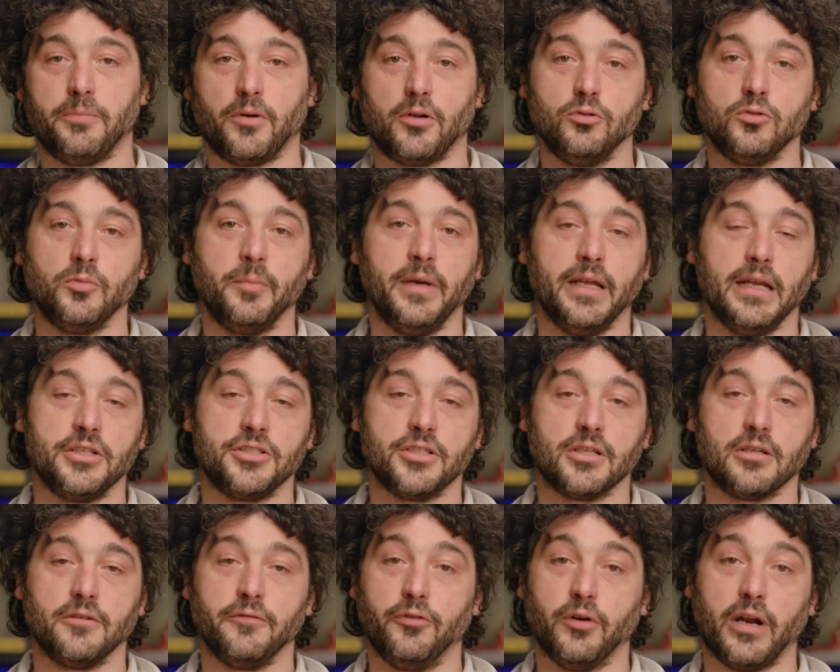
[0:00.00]
Product
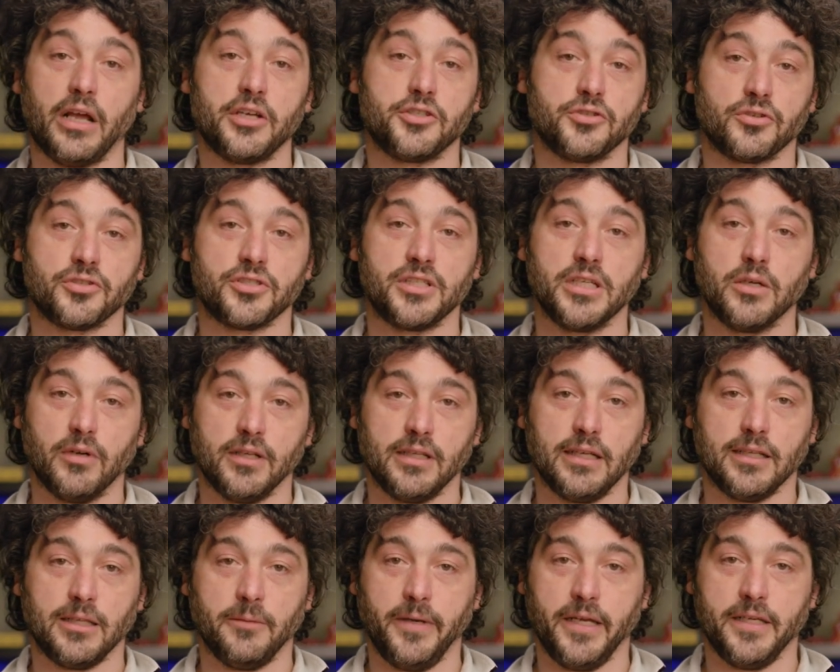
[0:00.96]
Manager for Azure SQL
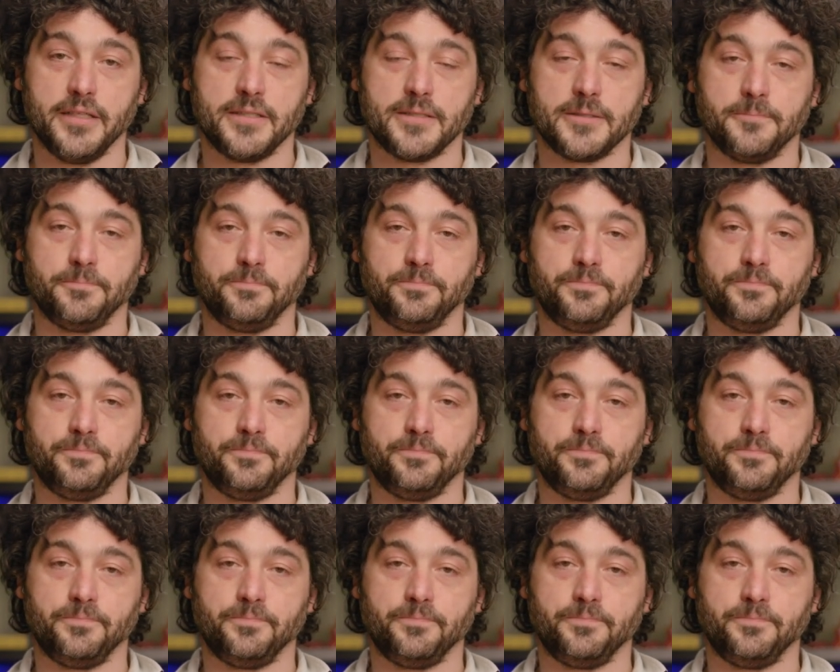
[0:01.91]
Database.